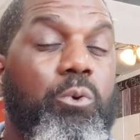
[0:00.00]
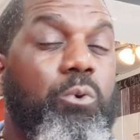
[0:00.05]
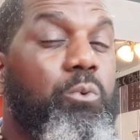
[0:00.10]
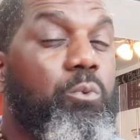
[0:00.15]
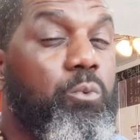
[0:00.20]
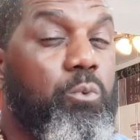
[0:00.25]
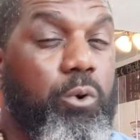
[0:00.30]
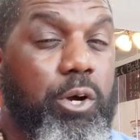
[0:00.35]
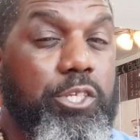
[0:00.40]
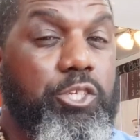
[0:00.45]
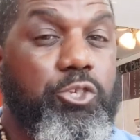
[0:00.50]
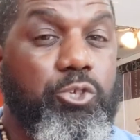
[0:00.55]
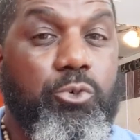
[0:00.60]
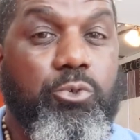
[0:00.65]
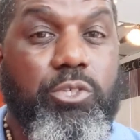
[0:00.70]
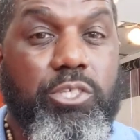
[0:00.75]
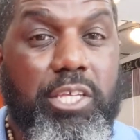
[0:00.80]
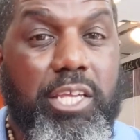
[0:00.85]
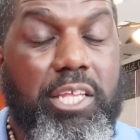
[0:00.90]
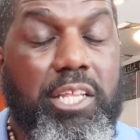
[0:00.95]
What
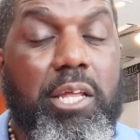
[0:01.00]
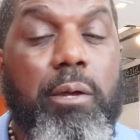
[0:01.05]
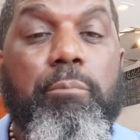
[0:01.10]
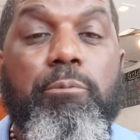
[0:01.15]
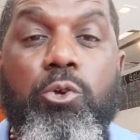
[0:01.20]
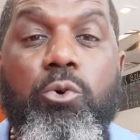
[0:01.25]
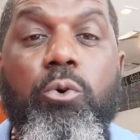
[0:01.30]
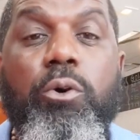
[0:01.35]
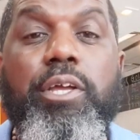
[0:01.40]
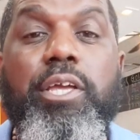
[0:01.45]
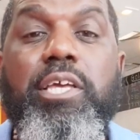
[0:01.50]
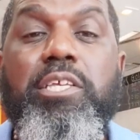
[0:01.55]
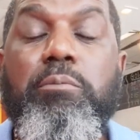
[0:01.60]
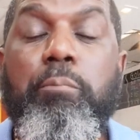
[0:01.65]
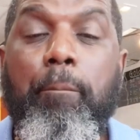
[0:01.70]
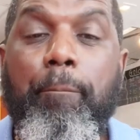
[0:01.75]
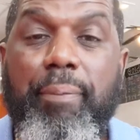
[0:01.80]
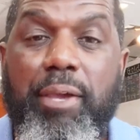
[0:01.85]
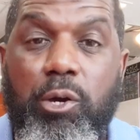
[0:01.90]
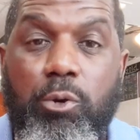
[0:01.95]
you see them doing is
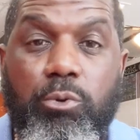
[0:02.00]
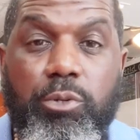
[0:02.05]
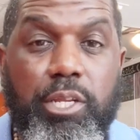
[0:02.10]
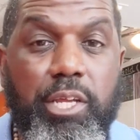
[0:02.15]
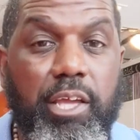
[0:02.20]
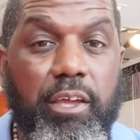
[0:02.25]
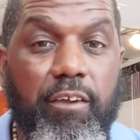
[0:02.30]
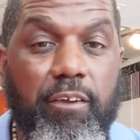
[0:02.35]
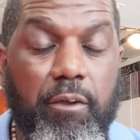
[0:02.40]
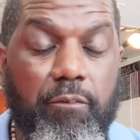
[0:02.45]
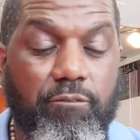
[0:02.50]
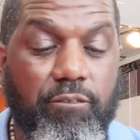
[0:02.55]
building